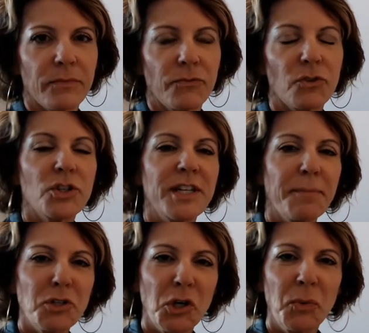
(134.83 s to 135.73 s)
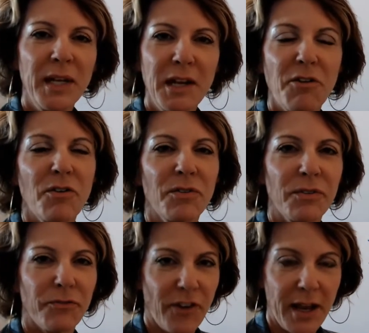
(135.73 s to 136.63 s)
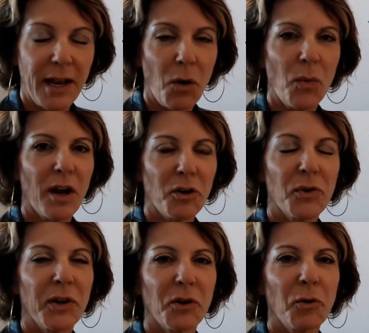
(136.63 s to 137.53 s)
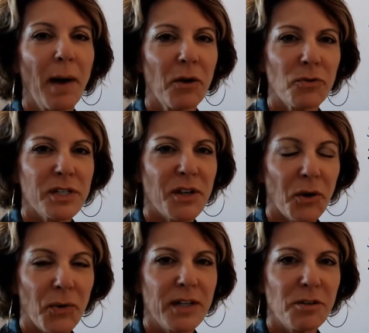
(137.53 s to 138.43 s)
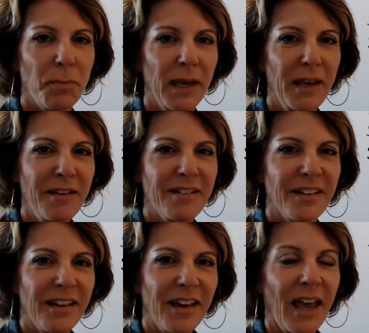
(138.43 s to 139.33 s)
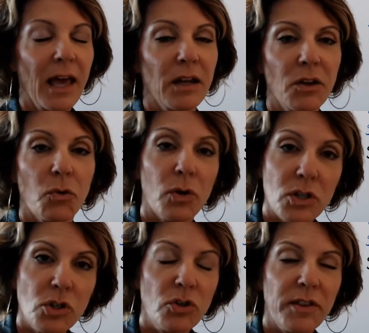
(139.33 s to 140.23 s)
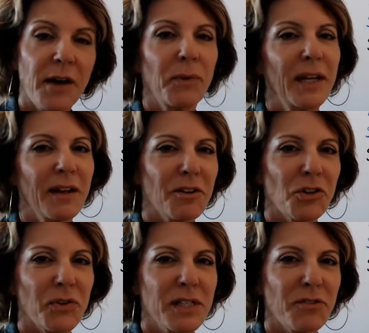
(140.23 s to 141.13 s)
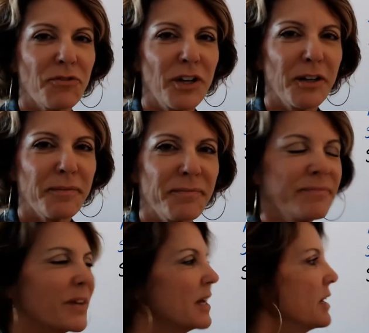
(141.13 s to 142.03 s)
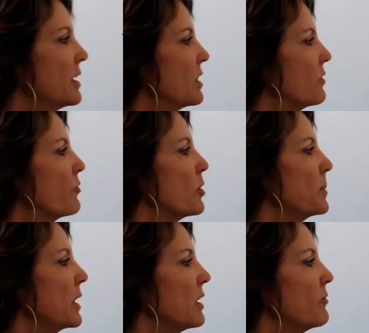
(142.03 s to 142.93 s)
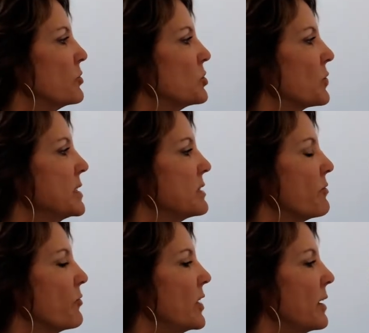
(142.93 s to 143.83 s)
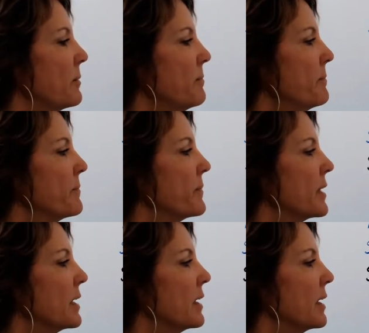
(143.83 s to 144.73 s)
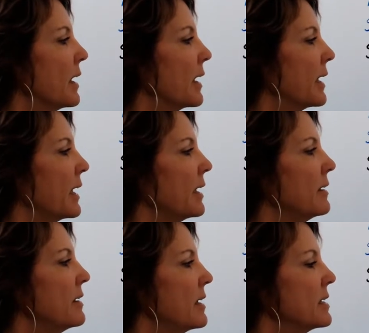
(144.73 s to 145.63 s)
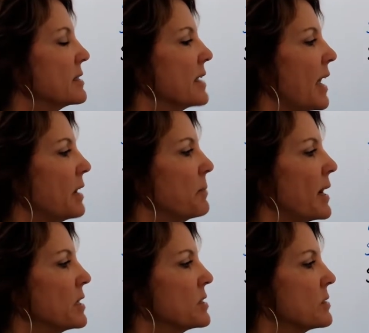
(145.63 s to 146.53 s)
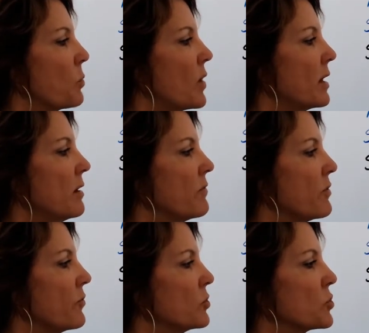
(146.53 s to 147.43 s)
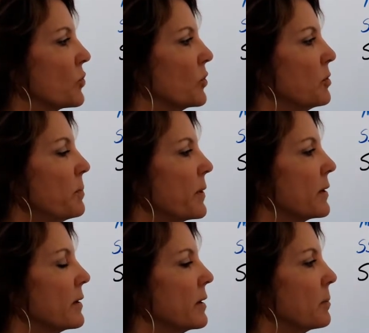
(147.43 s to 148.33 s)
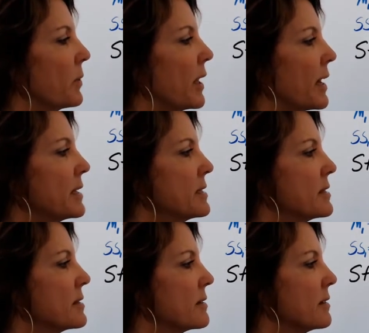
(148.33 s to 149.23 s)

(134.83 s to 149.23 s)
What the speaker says: For step 2, we need to find out what our critical boundaries are going to be. And in order to do that, we need our degrees of freedom. The formula for degrees of freedom, again, is n minus 1 of the first group plus